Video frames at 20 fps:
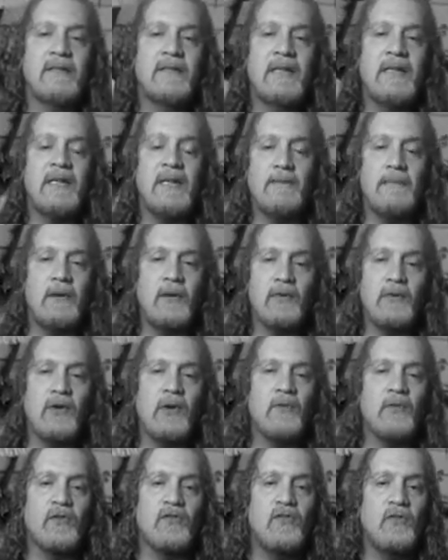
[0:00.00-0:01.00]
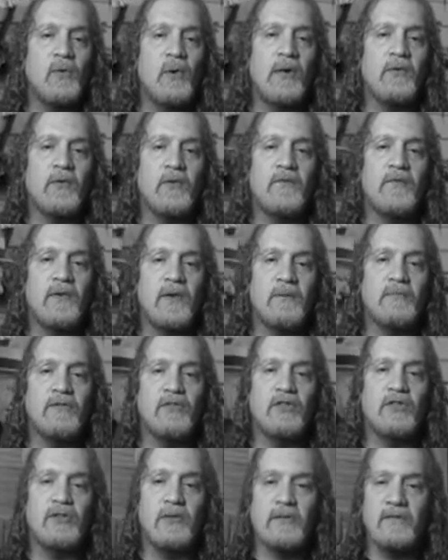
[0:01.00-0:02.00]
He appeared in over 200 films
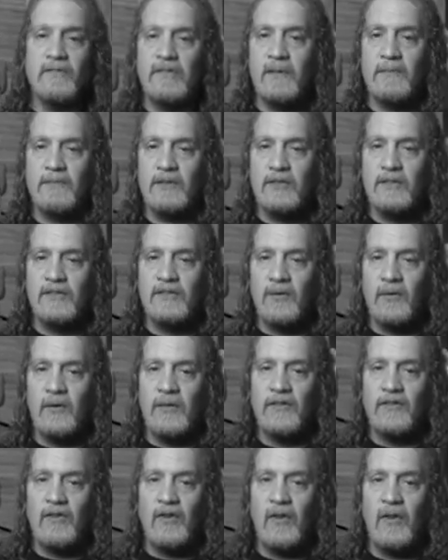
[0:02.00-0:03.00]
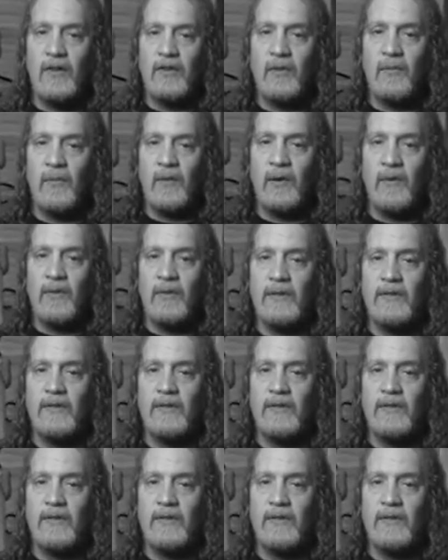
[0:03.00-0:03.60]
and short subjects during his long career,